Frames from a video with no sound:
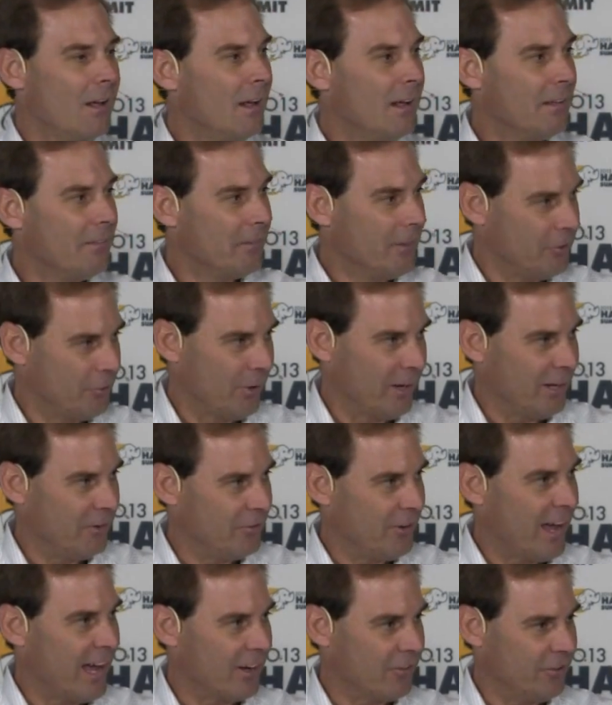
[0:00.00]
the
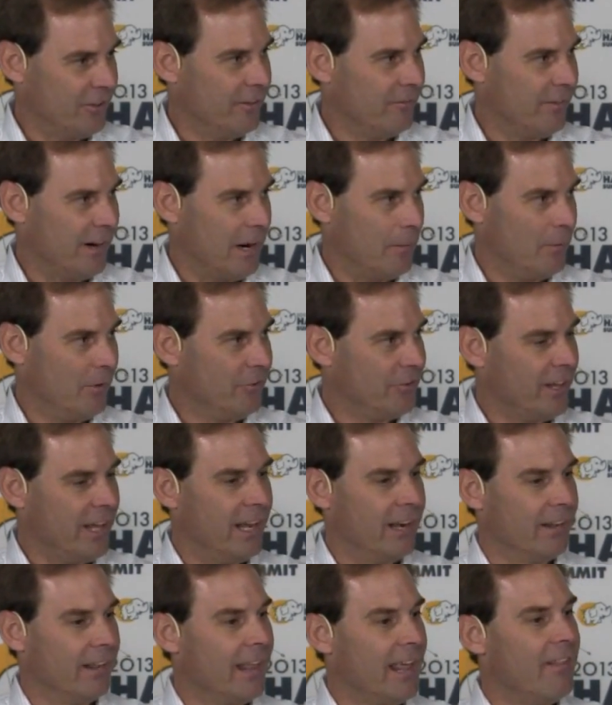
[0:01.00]
transaction environments,
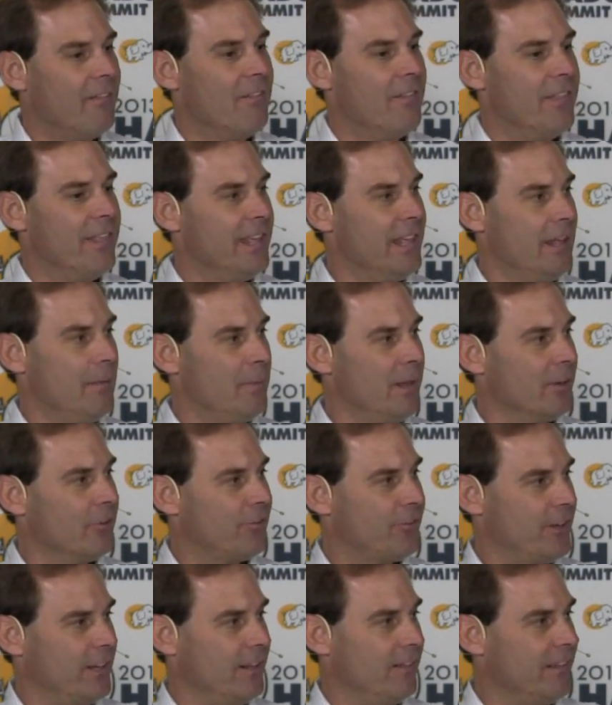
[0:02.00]
and let them
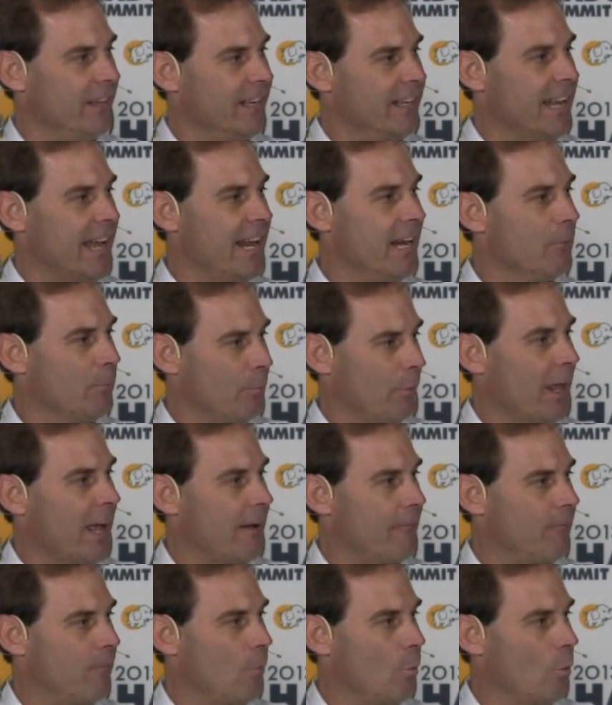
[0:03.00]
extend the data
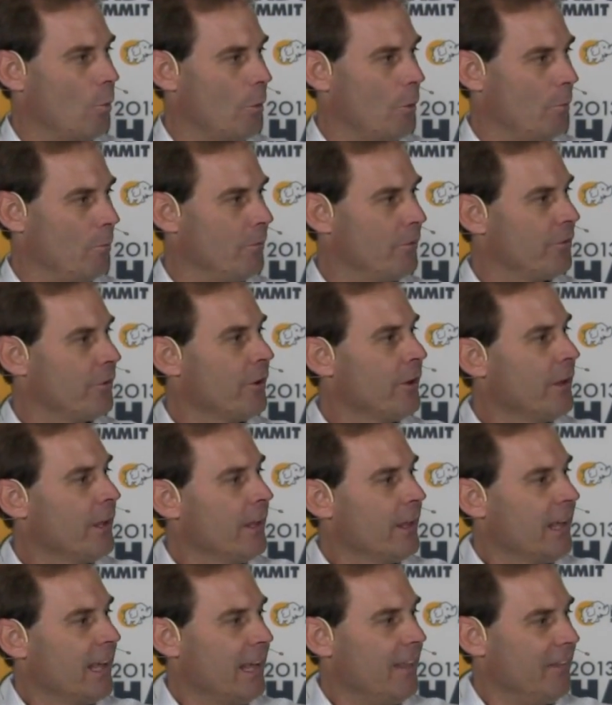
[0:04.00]
platforms
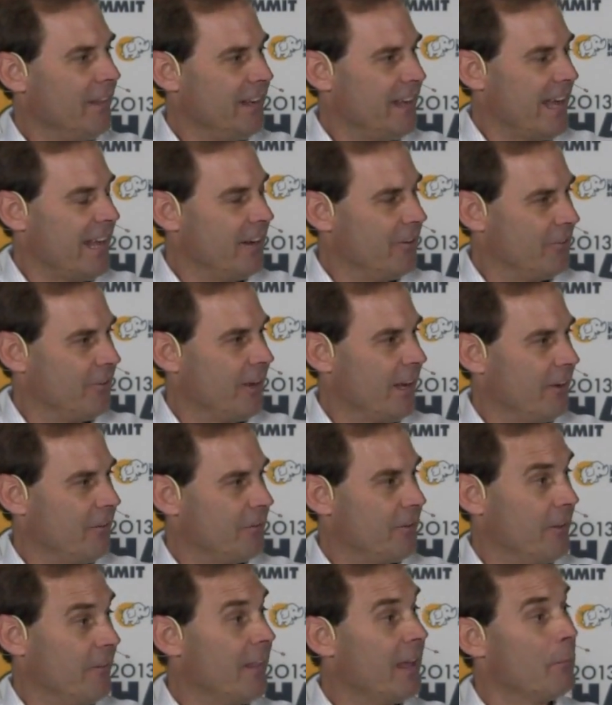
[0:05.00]
and the data sets
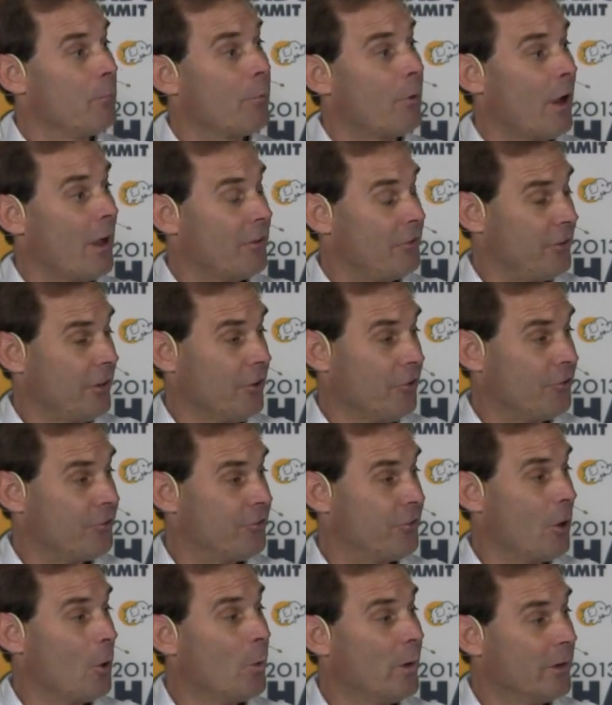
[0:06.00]
that they process
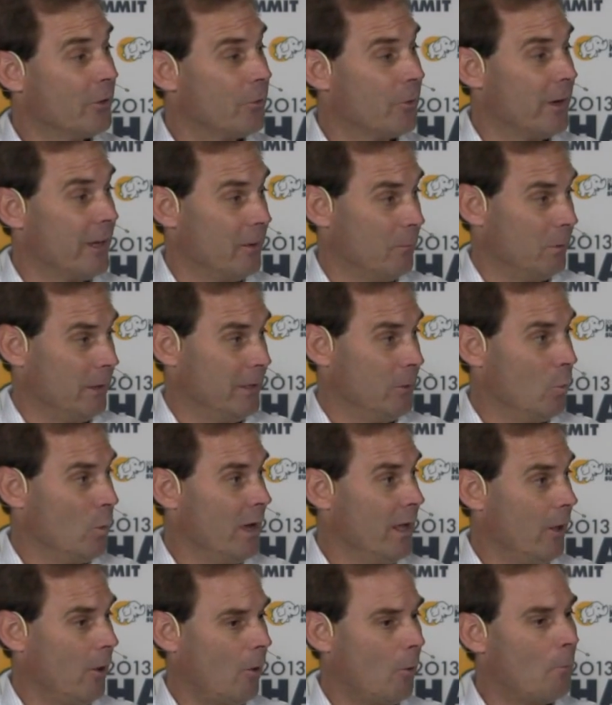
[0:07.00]
so incredibly
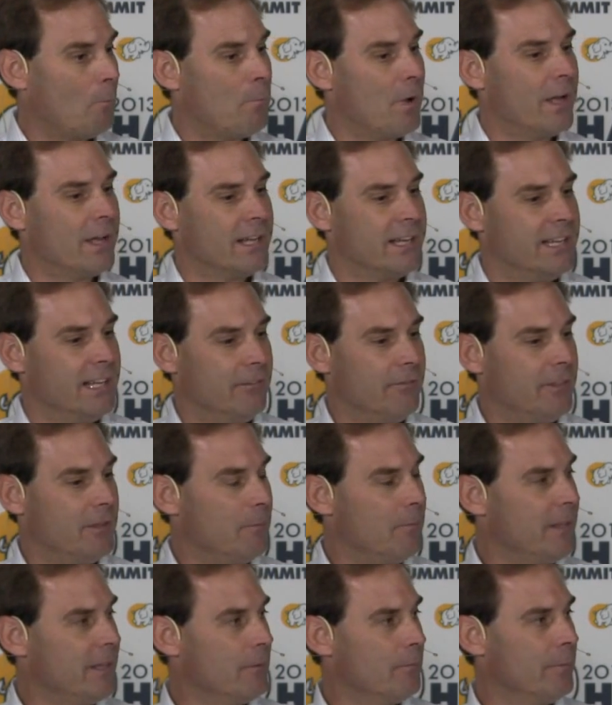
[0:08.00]
well, but give
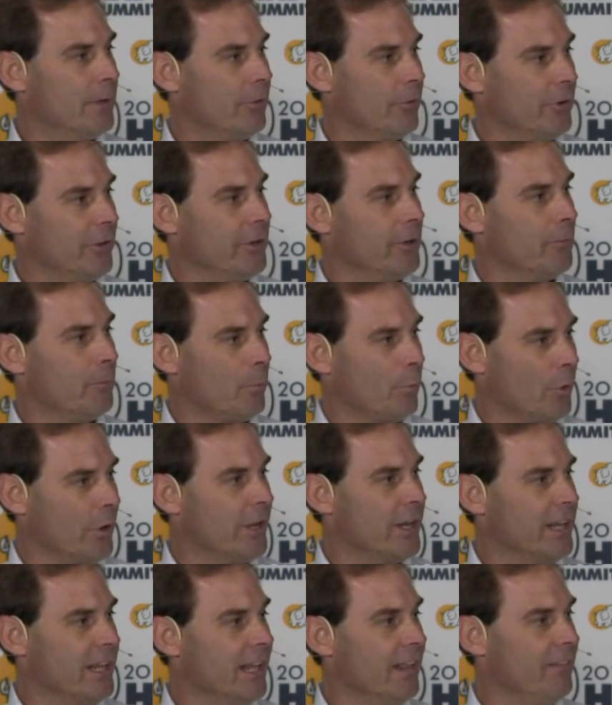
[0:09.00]
them the ability to
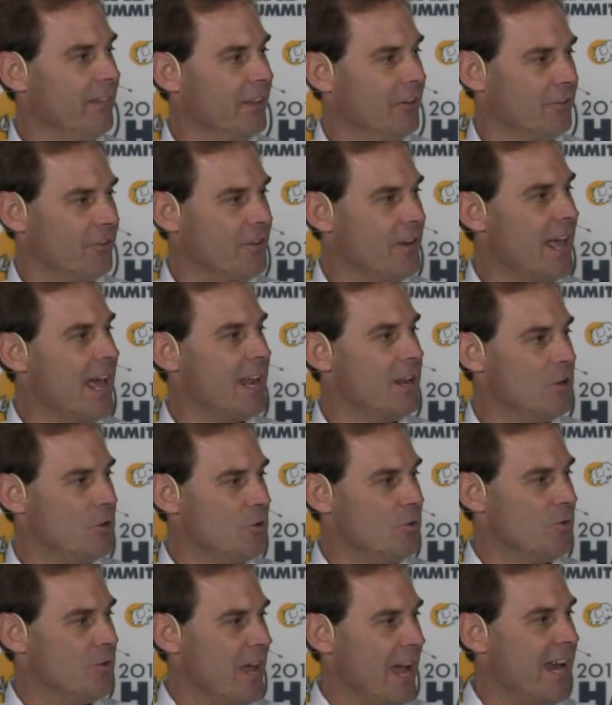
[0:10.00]
bring in this net
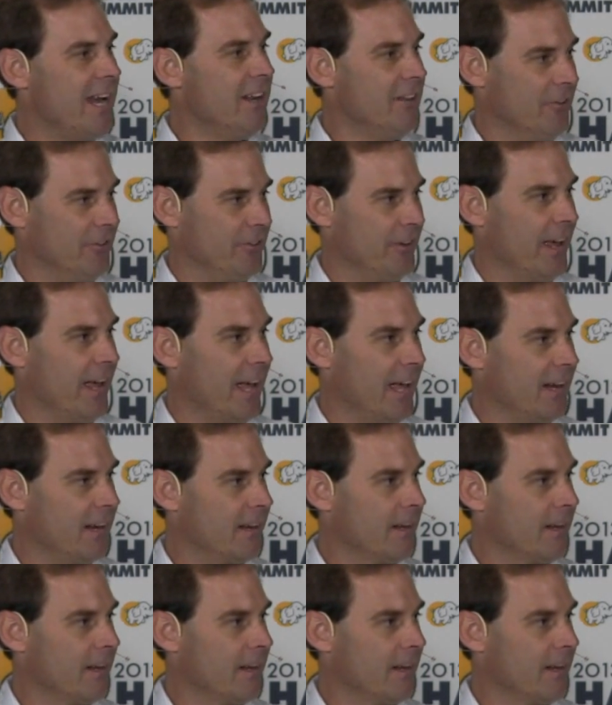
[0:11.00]
new data set